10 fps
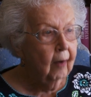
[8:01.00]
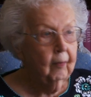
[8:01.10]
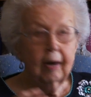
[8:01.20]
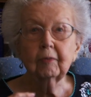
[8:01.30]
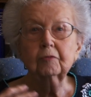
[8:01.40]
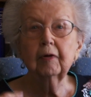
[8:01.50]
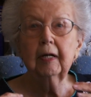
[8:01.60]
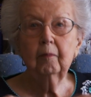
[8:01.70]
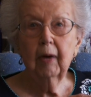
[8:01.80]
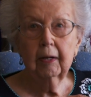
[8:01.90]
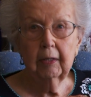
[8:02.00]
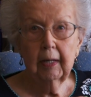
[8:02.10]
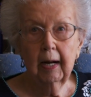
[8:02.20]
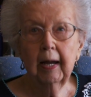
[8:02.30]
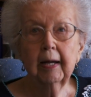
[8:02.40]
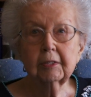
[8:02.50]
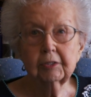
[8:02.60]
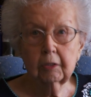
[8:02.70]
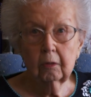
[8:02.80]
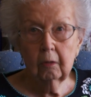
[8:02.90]
uh, when I was feeling better, I
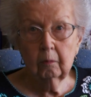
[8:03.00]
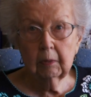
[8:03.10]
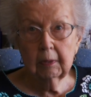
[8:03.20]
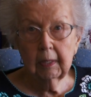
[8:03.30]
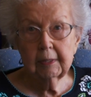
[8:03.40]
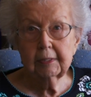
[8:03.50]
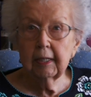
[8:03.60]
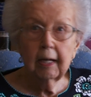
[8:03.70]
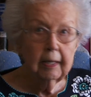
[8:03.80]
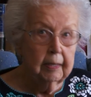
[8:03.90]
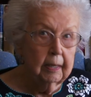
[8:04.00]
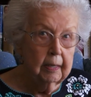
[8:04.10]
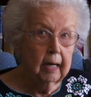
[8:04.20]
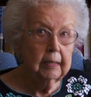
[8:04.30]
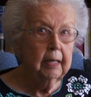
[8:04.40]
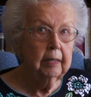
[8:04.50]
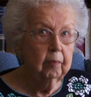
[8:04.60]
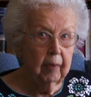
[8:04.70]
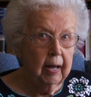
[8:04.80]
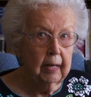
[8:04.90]
asked the corpsman, I said, I need, I need a
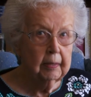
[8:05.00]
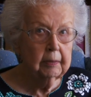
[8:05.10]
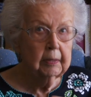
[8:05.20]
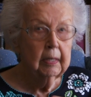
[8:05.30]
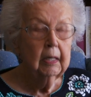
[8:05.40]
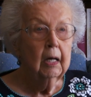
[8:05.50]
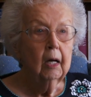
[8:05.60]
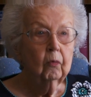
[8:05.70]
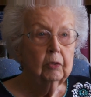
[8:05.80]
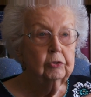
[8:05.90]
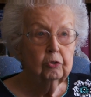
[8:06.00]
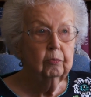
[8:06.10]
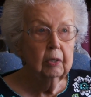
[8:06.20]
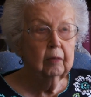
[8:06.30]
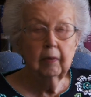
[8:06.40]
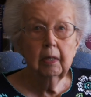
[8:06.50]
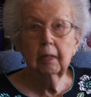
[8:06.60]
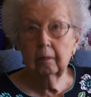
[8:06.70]
bath. Would you bring me,